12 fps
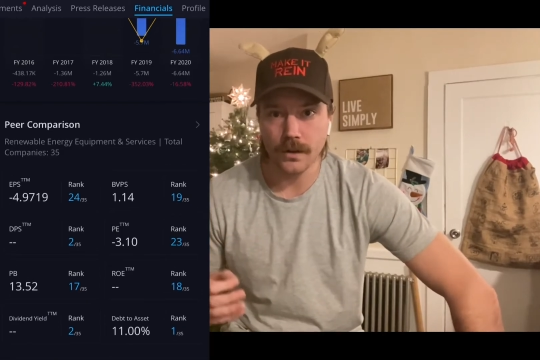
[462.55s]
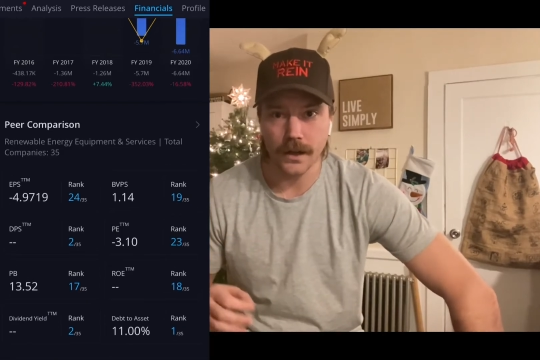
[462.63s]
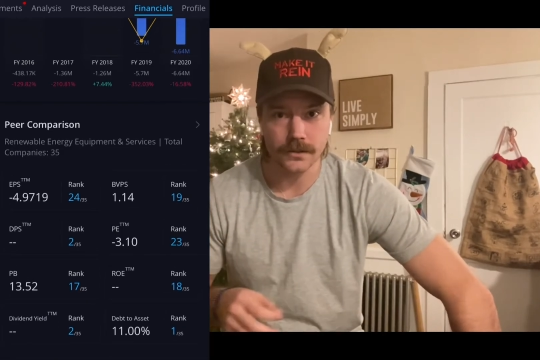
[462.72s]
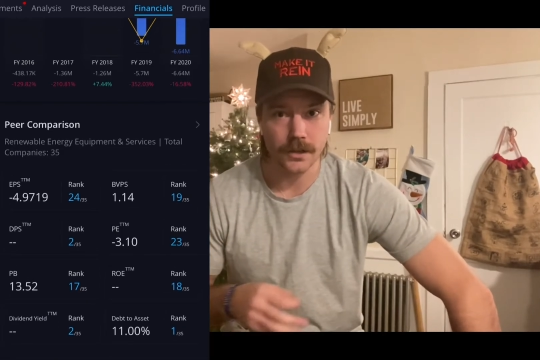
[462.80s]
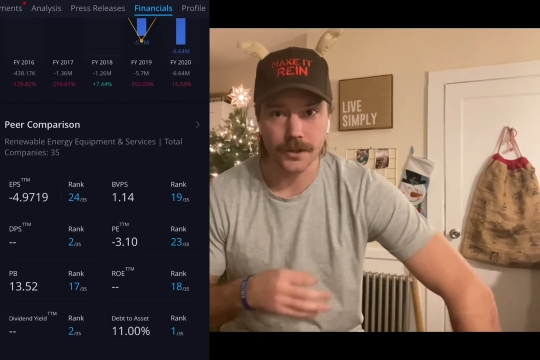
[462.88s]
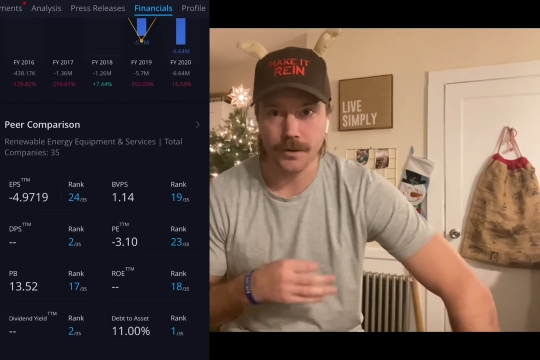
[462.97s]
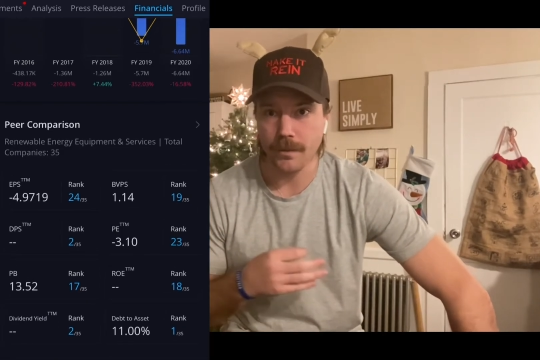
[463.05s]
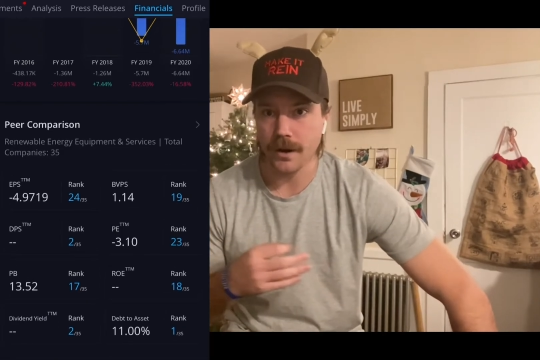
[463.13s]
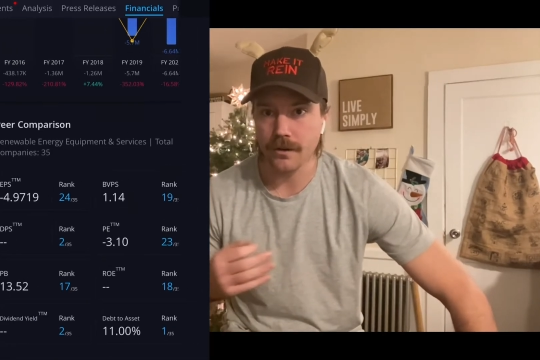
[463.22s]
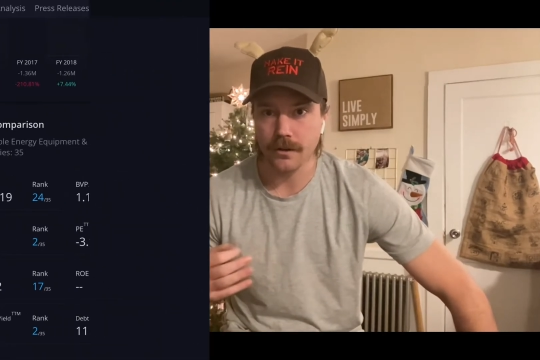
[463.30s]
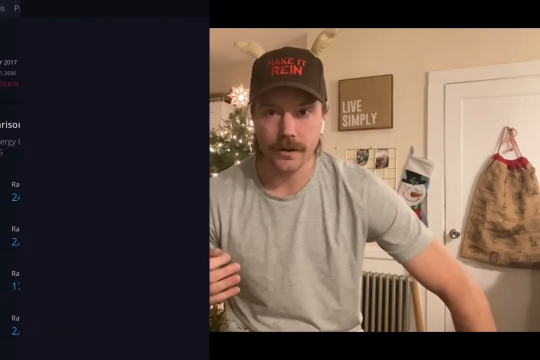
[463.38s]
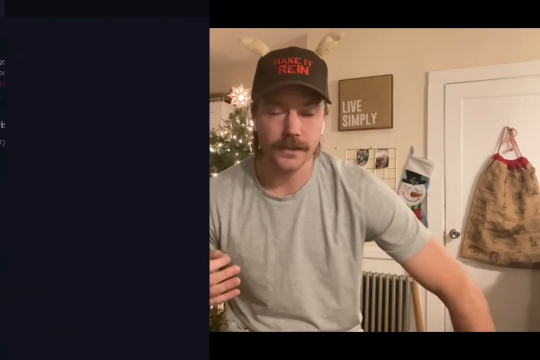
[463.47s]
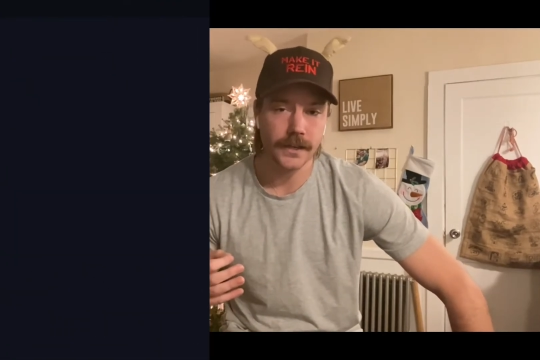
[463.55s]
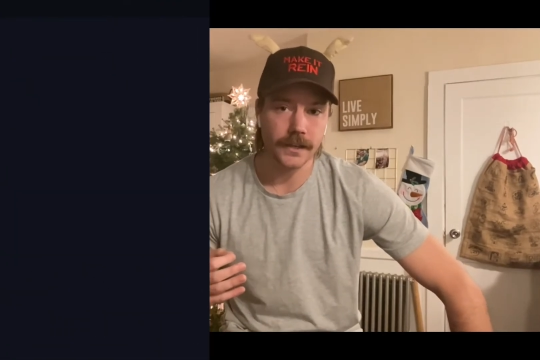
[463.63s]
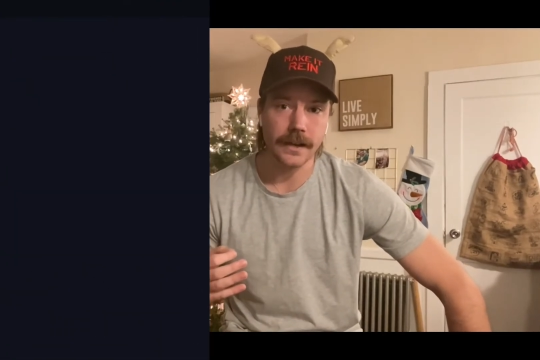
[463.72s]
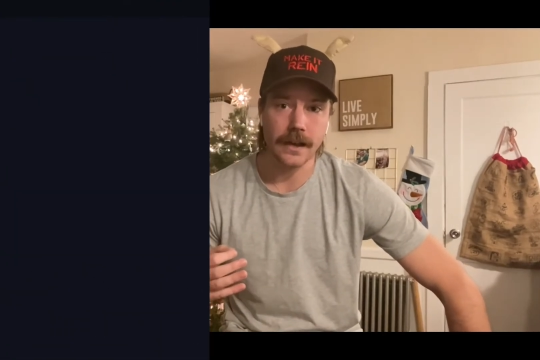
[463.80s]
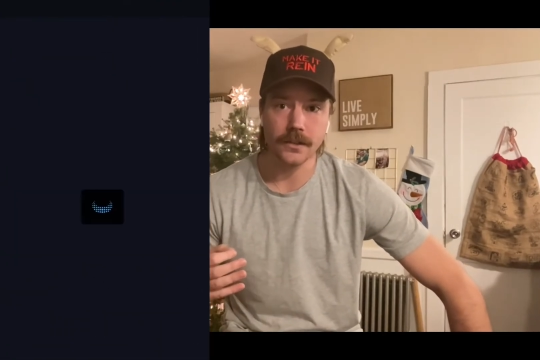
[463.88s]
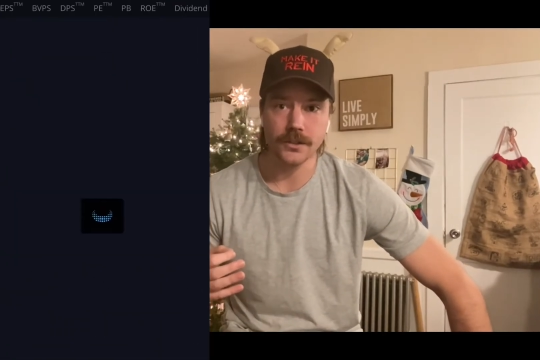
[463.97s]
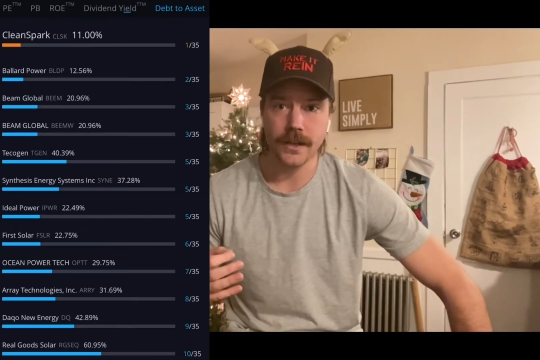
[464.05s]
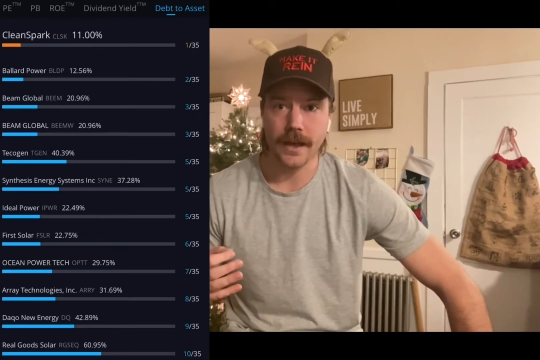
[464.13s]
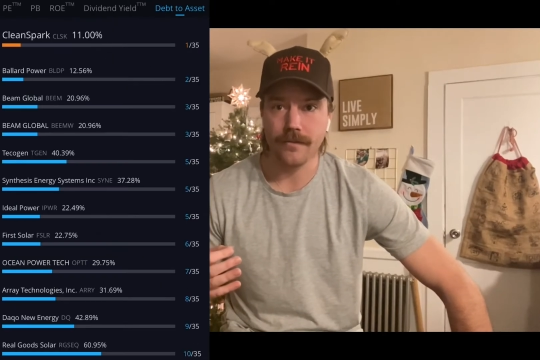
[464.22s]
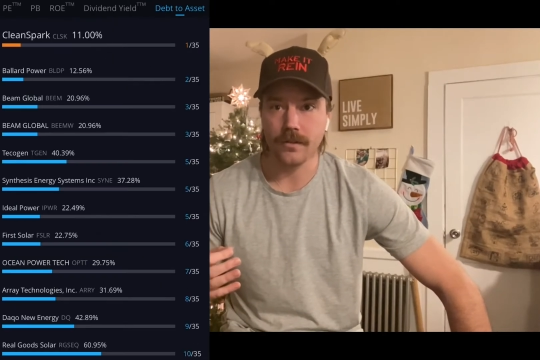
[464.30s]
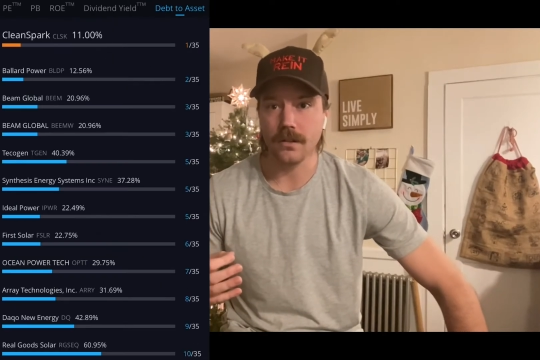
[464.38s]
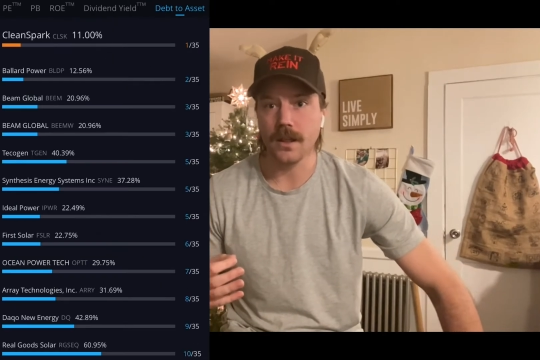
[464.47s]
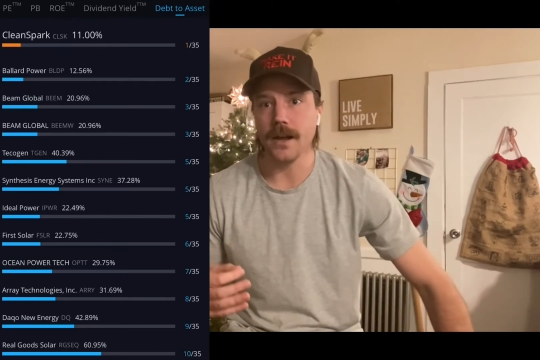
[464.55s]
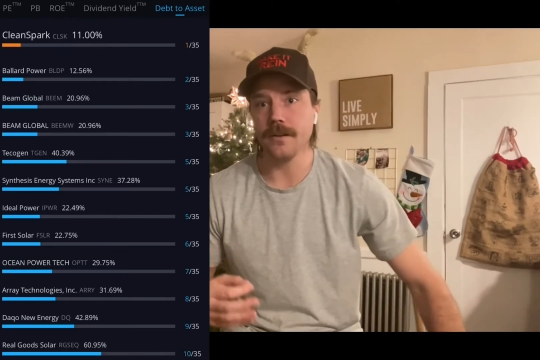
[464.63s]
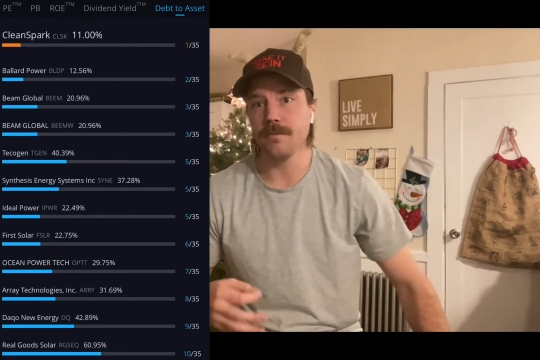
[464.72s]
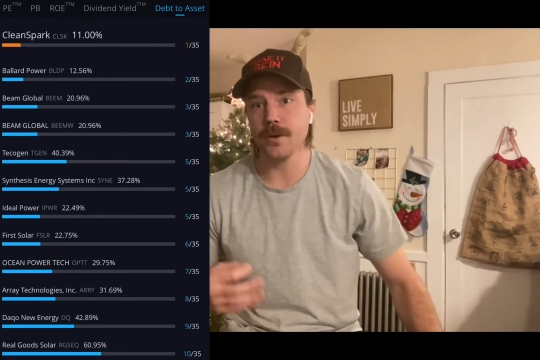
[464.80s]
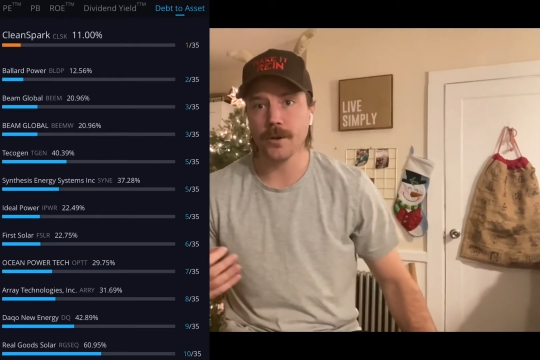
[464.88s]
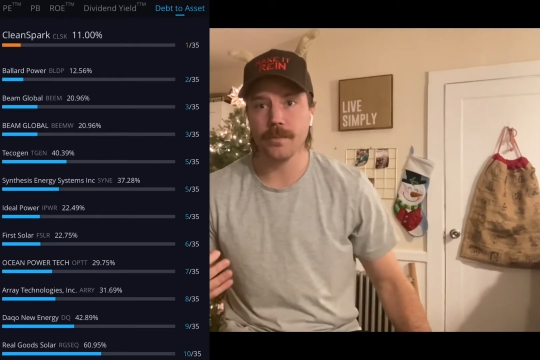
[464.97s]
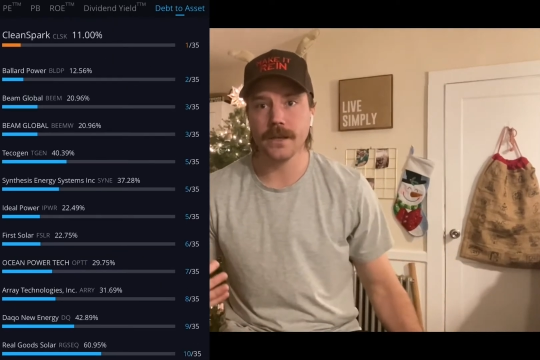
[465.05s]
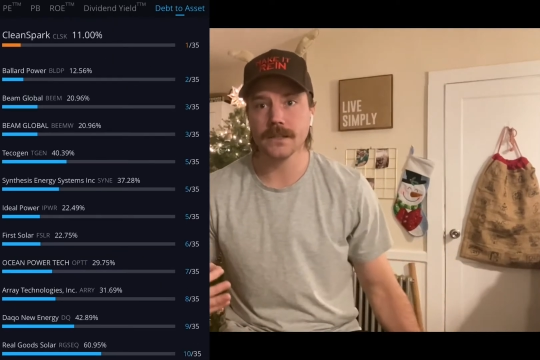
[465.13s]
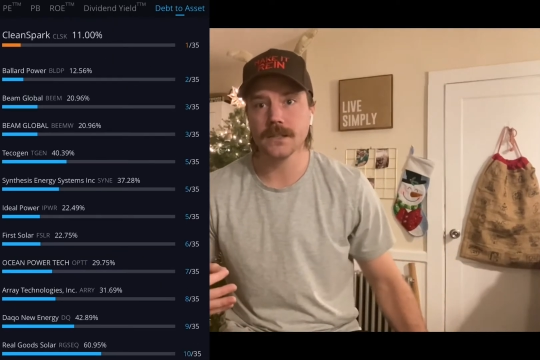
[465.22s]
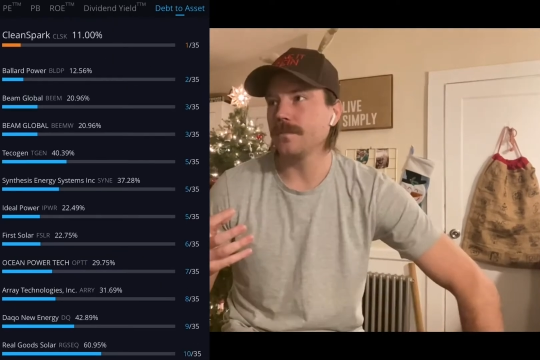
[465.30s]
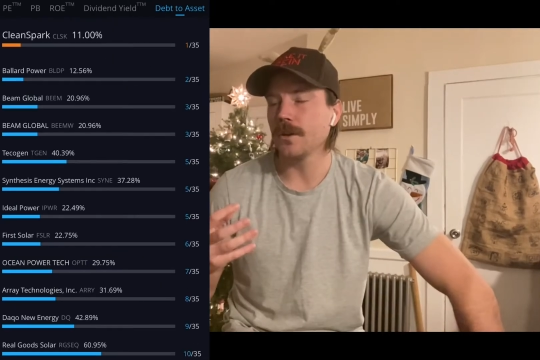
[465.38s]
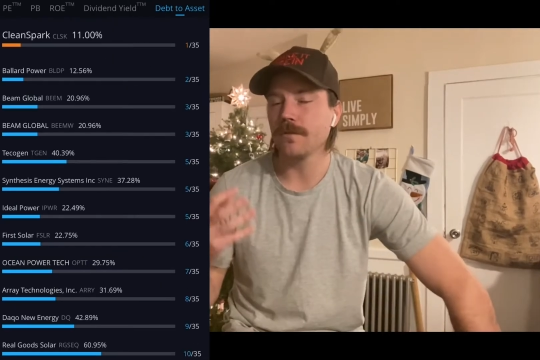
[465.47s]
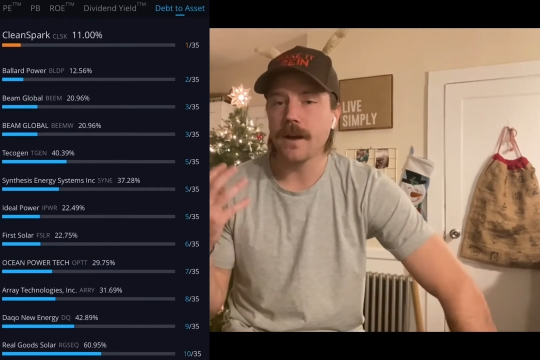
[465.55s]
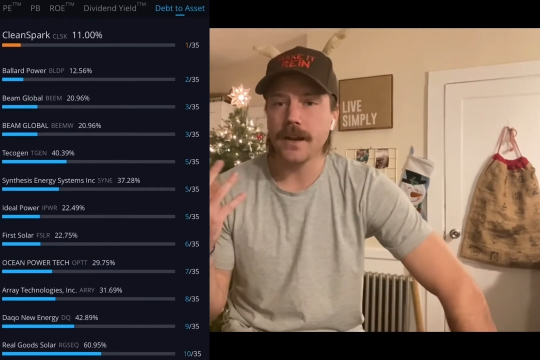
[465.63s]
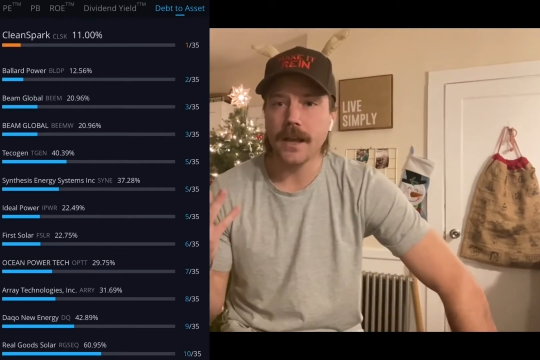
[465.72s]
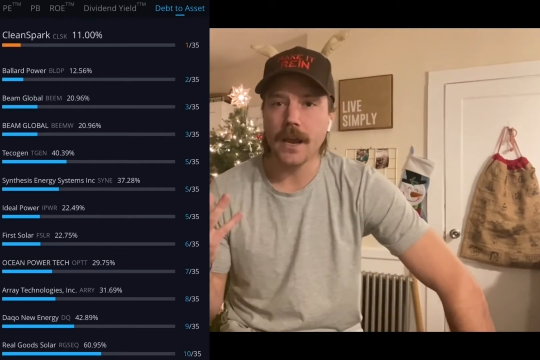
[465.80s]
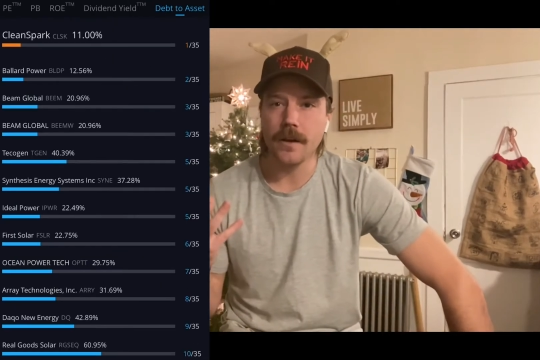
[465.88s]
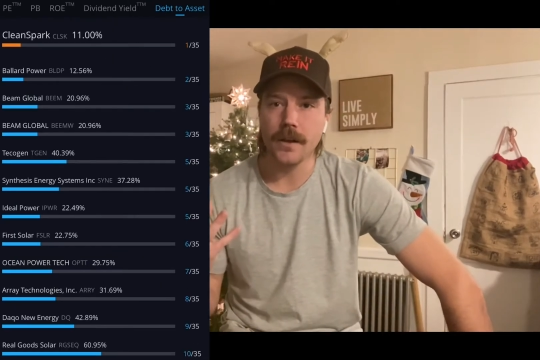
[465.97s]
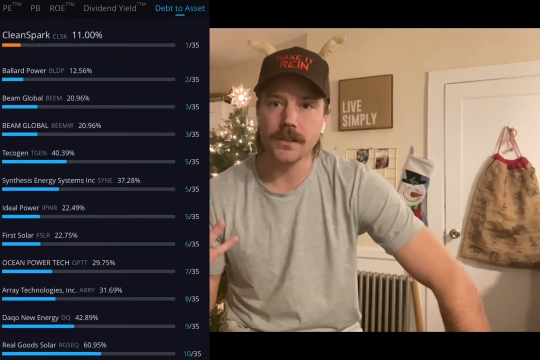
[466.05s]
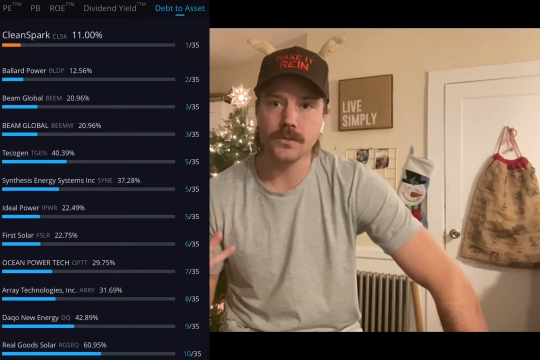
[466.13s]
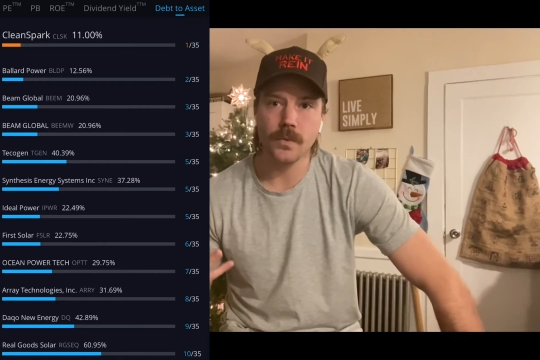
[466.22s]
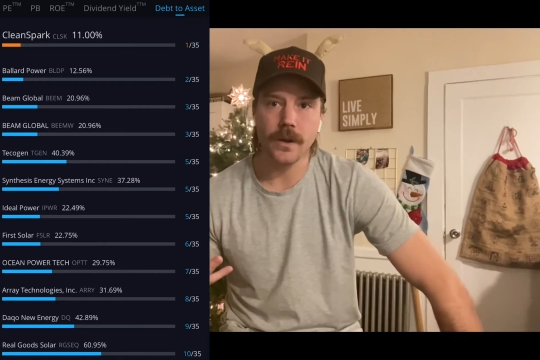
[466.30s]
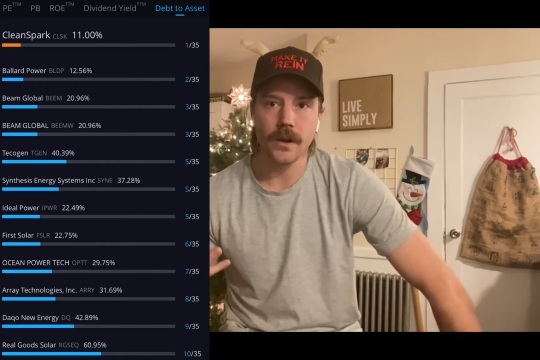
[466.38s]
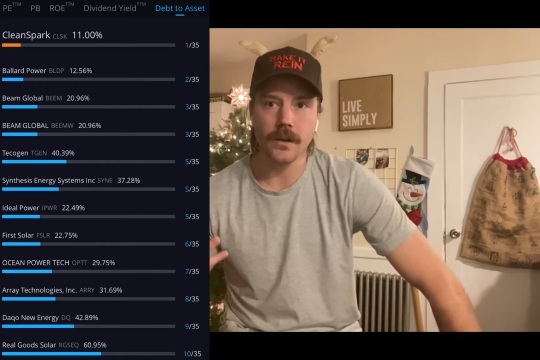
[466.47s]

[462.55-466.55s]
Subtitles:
I saw their microgrid technology having a lot of purpose. They're finding areas where